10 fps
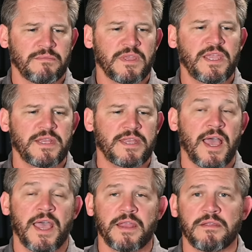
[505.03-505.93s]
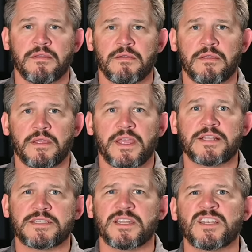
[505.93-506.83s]
He died.
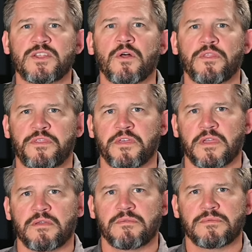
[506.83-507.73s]
It's an adult thing."